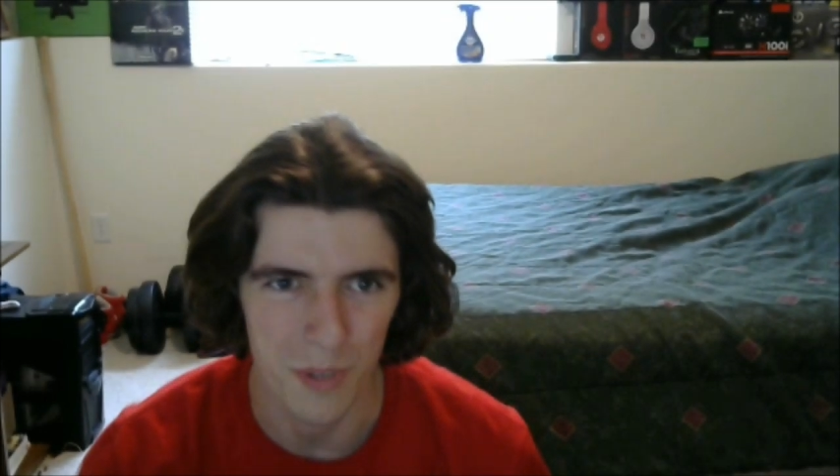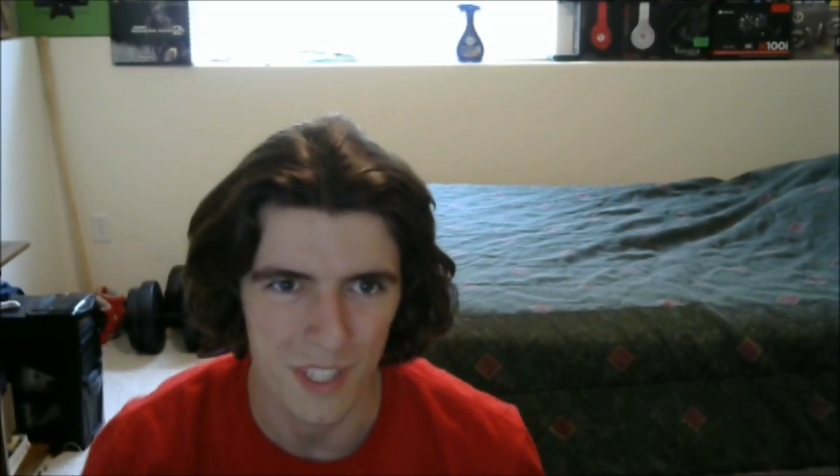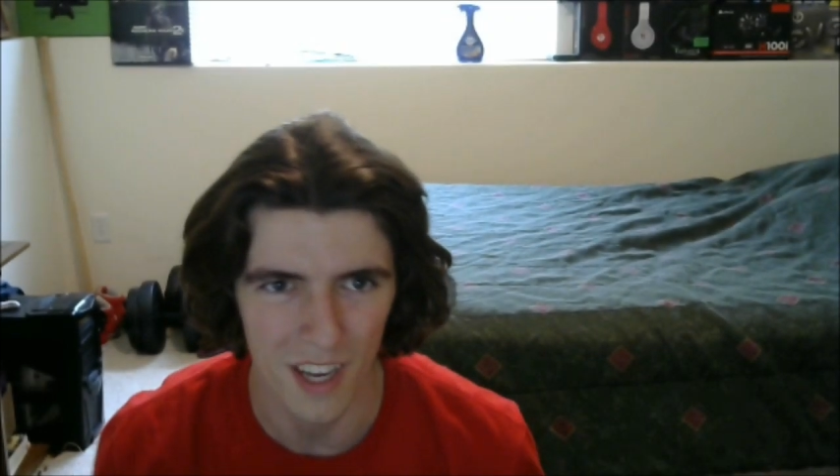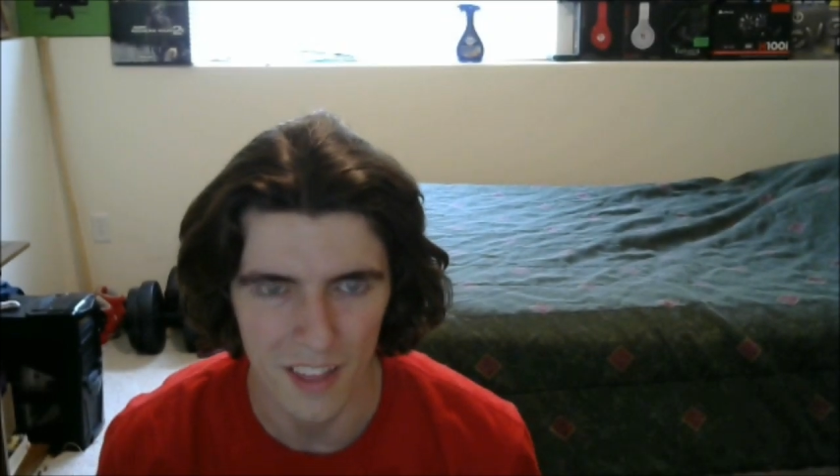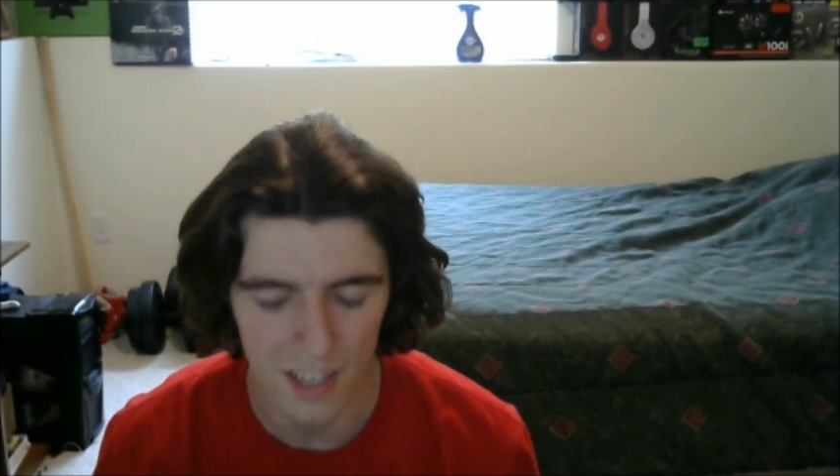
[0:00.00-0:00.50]
It's
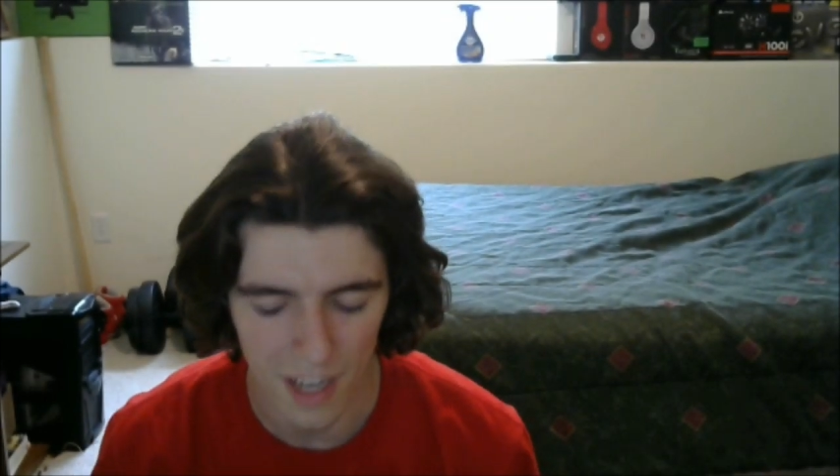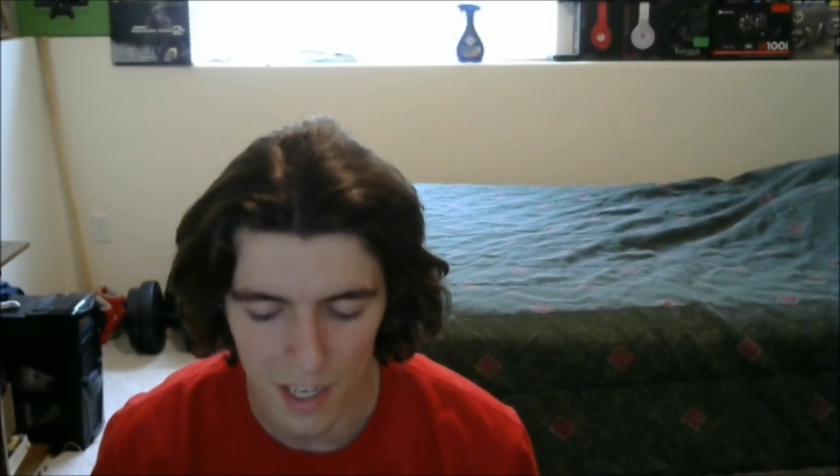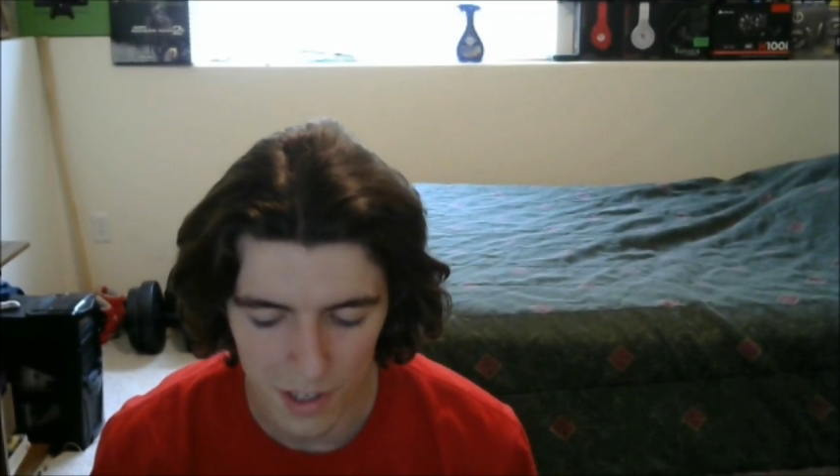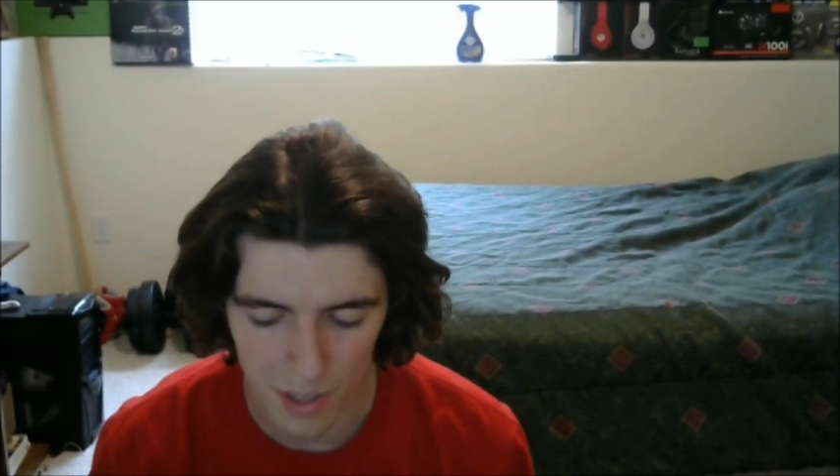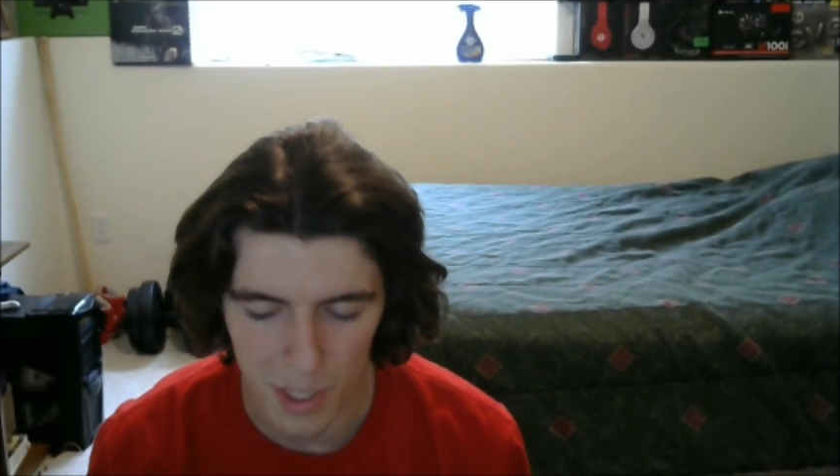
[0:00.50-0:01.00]
Got the Night
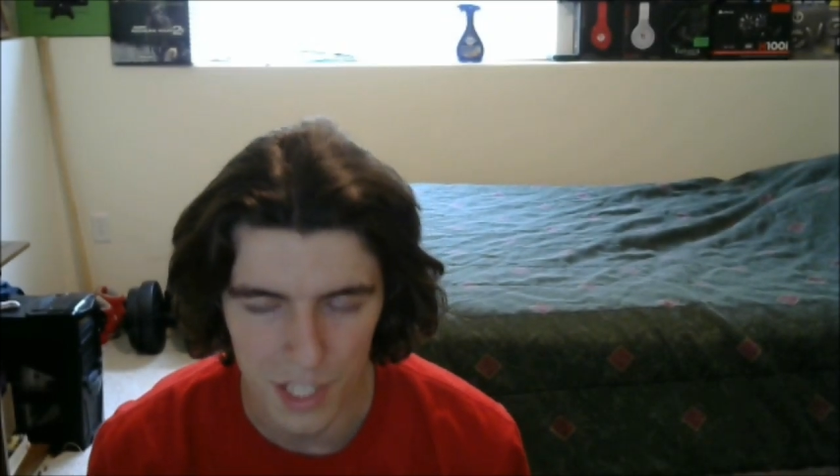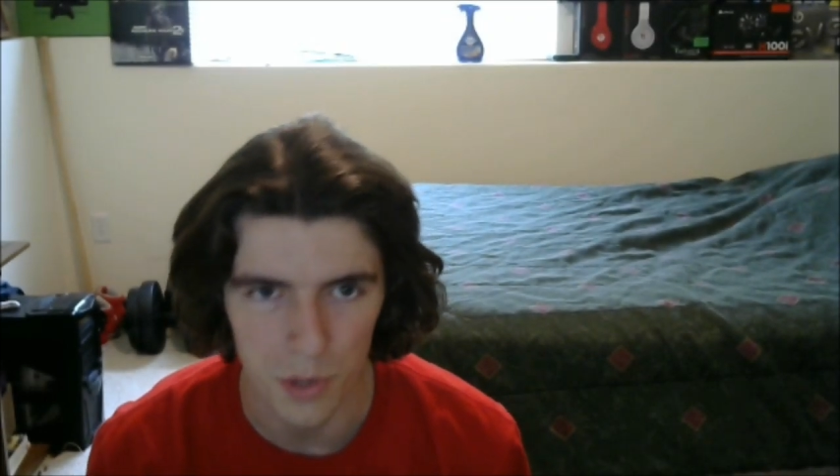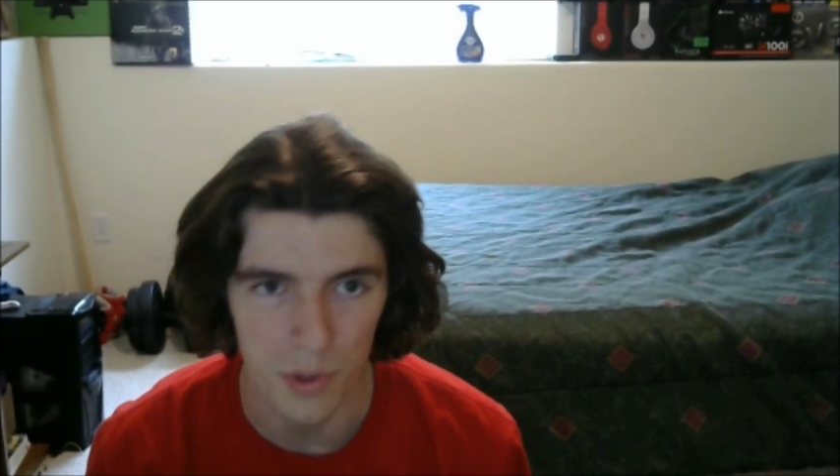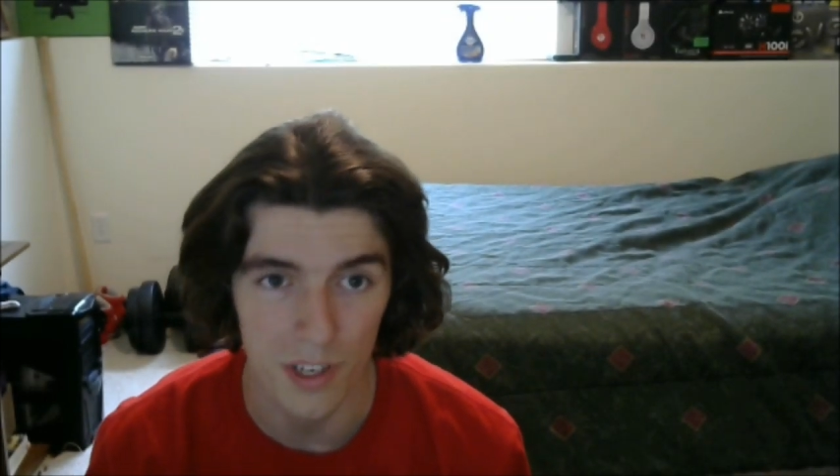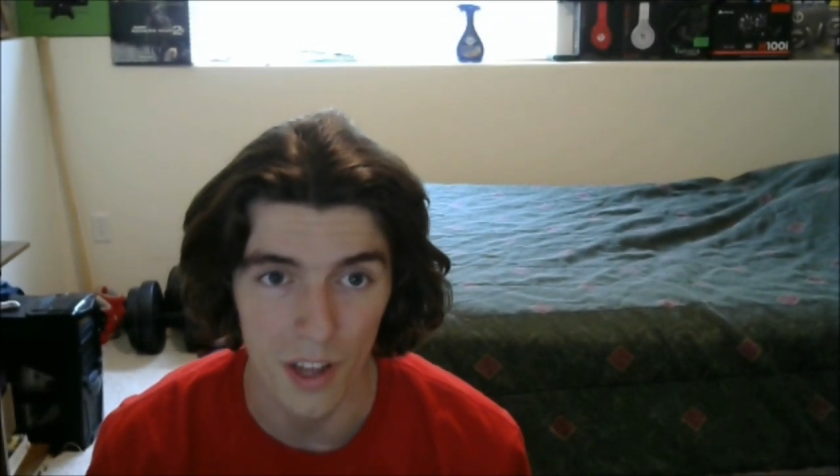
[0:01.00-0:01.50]
here, coming at
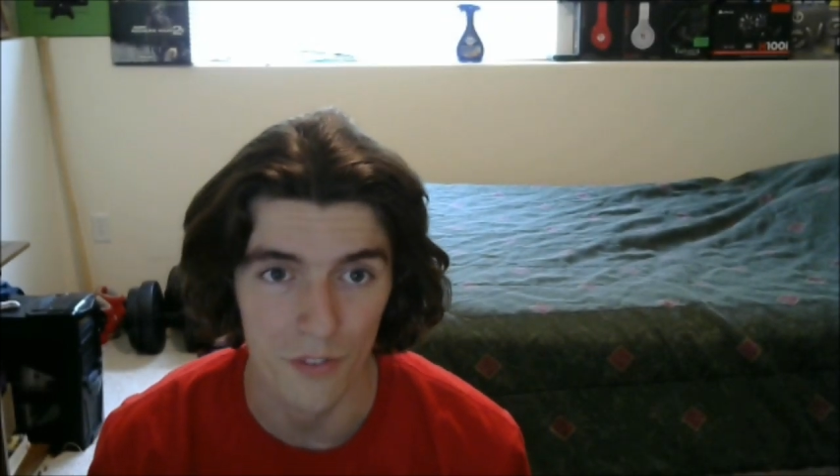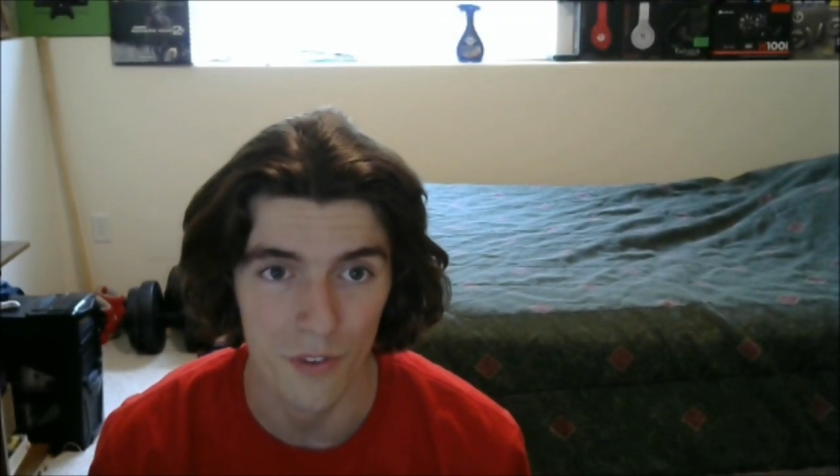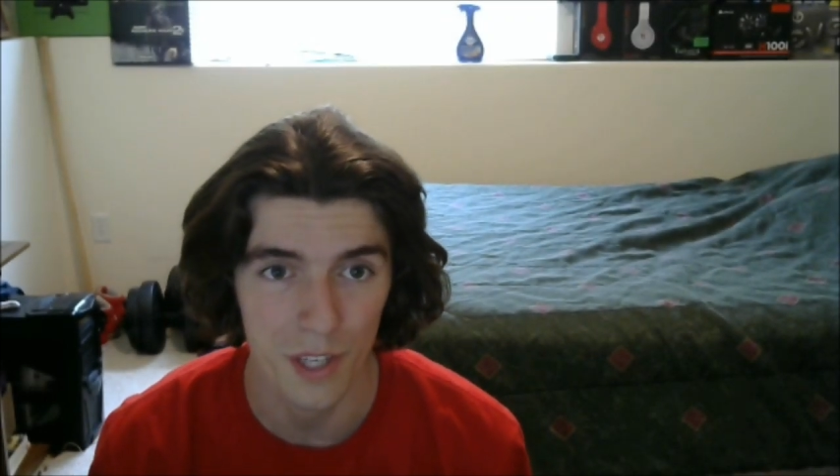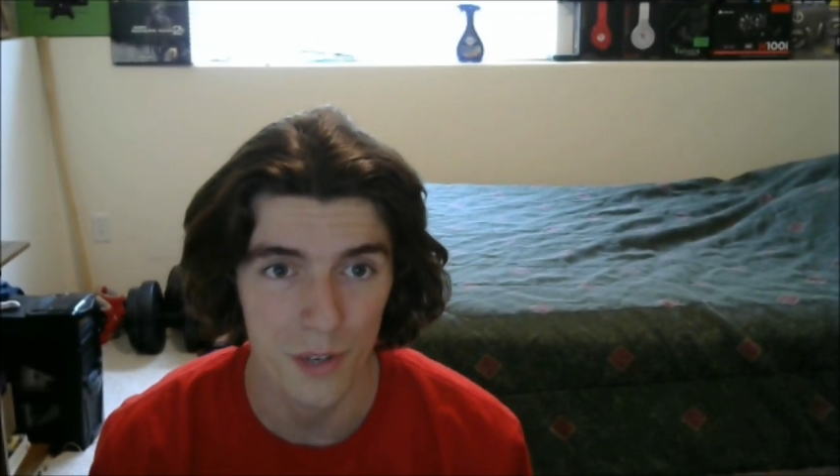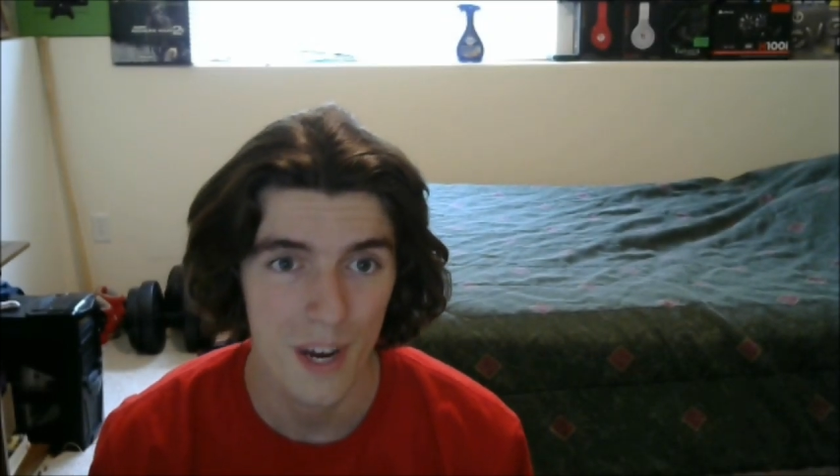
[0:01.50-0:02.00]
you with another
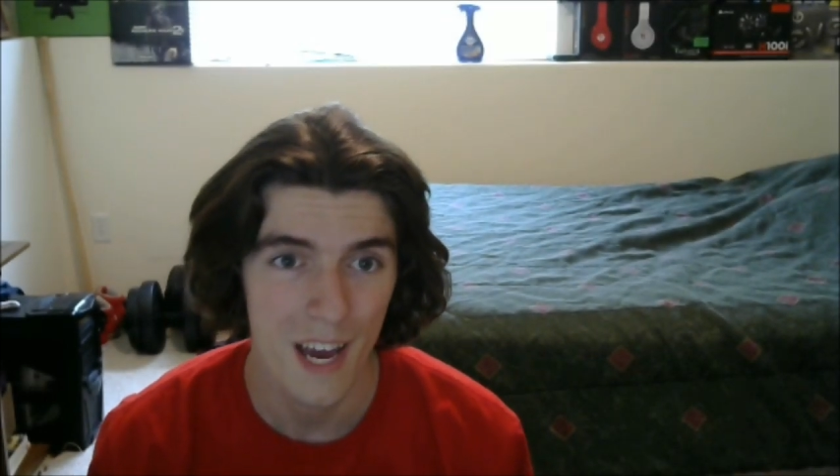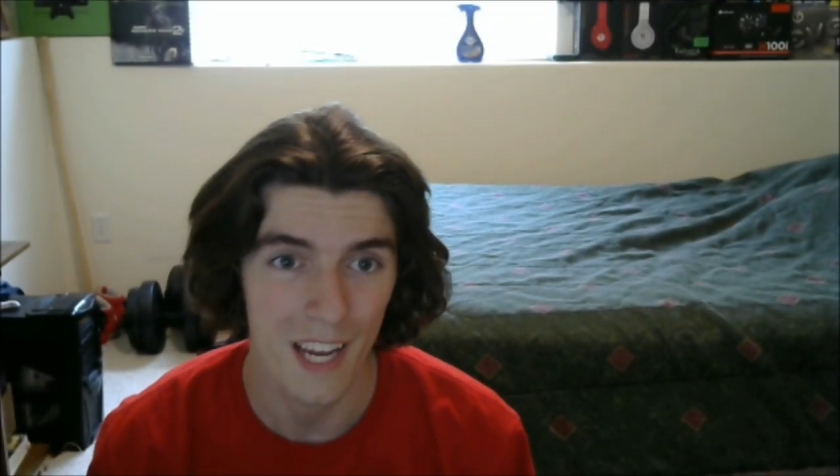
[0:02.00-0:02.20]
video.